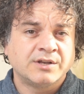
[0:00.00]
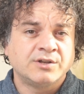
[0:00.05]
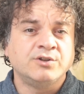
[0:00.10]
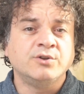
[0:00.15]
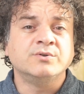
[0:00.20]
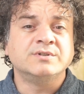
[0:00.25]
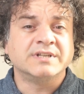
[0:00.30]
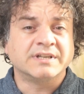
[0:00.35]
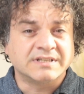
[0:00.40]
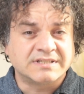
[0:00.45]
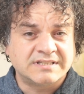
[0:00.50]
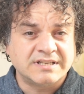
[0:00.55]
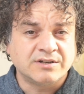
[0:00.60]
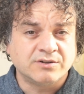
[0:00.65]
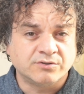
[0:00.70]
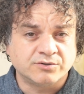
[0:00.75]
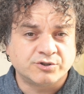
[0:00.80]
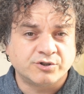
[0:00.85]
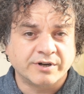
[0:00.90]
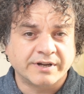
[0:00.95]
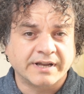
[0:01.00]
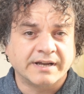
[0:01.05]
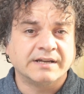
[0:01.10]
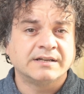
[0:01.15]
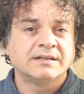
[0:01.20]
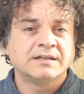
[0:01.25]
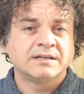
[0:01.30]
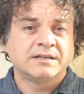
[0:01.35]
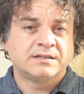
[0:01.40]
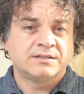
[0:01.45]
using a single
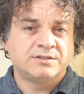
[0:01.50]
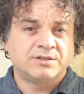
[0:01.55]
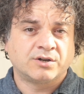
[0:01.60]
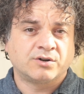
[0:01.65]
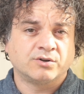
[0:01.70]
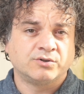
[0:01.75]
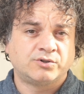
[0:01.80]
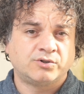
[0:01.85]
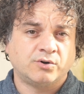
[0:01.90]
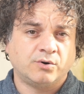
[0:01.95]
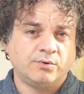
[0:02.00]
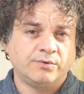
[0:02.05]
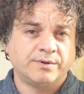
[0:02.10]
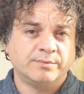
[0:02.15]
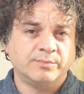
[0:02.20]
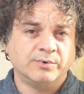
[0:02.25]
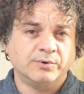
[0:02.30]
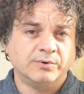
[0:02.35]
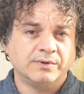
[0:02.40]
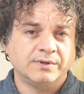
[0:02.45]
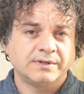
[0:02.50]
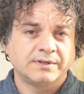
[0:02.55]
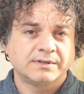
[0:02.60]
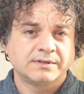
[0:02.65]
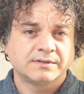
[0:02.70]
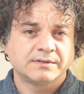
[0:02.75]
trigger to control them all.